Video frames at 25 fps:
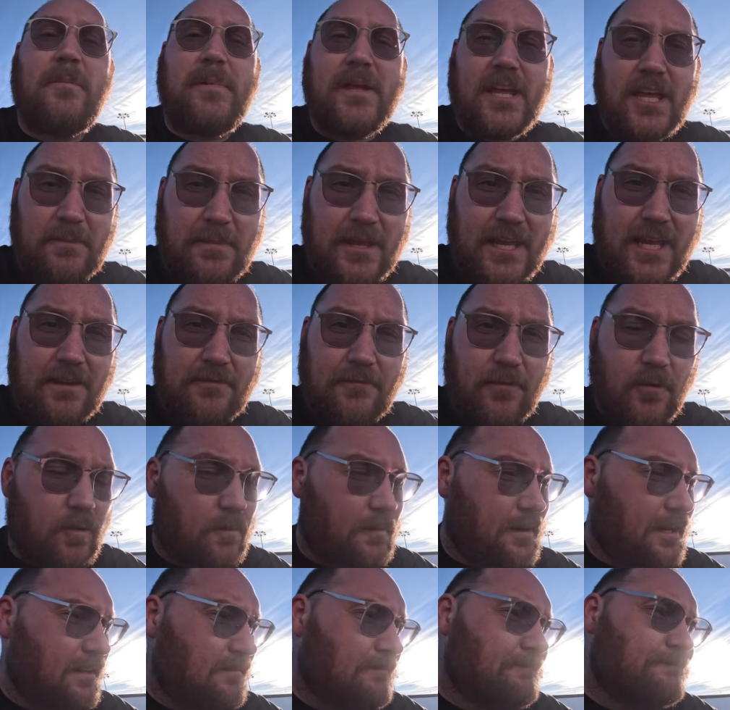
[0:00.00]
PB for
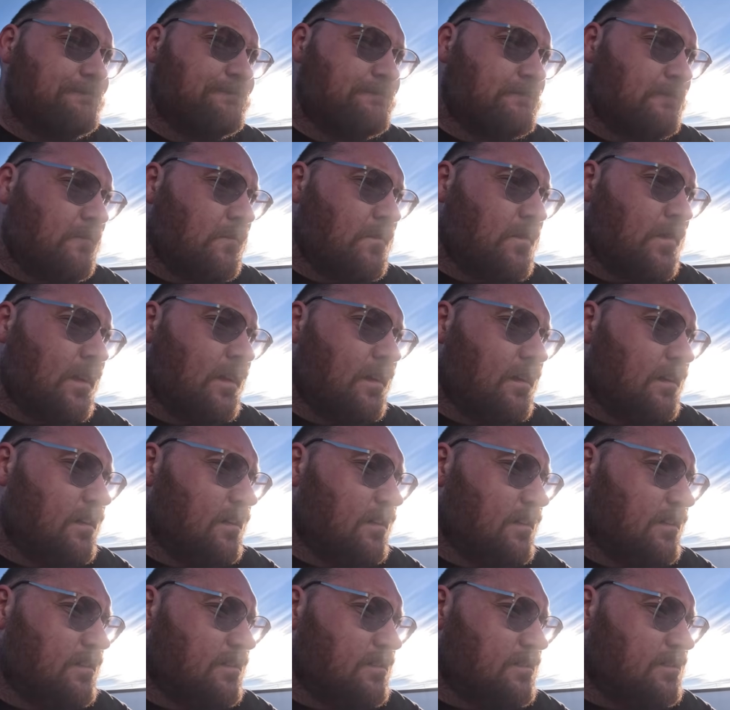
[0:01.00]
me.
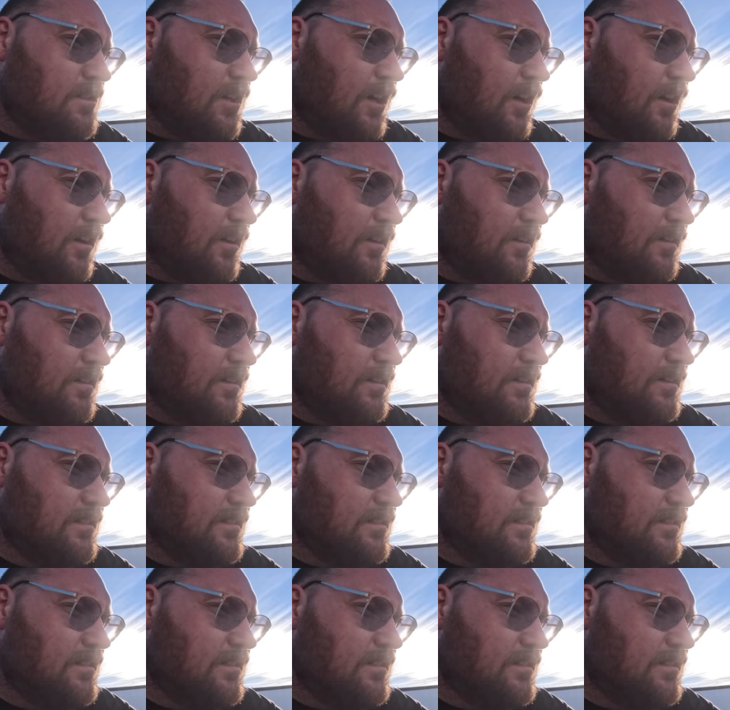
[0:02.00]
So